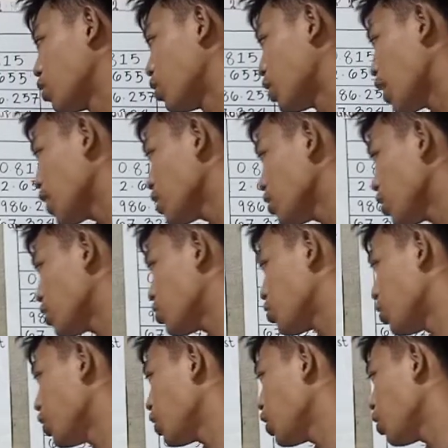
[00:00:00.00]
Next is
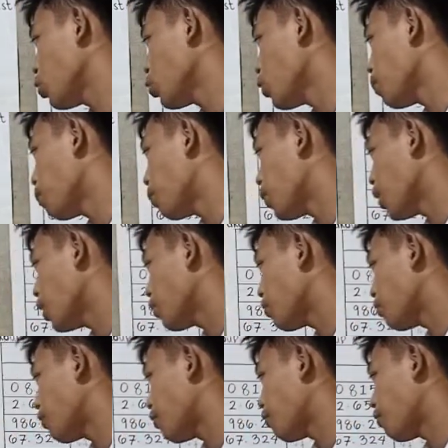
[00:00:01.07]

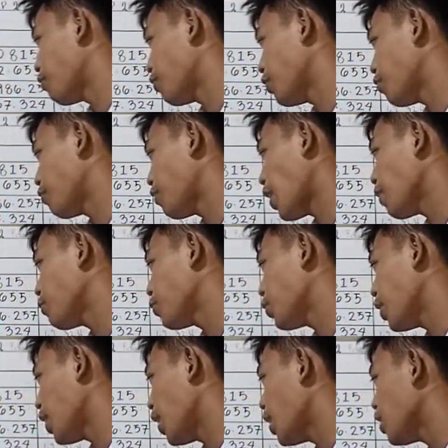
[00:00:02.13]

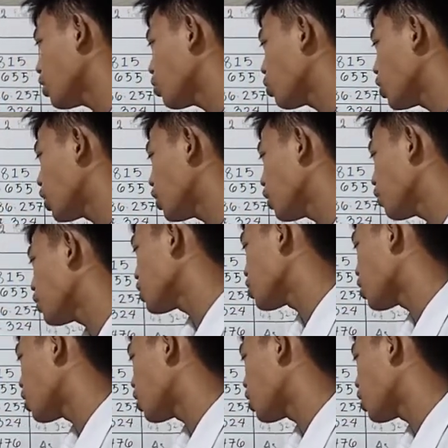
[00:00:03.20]
32.538 to the nearest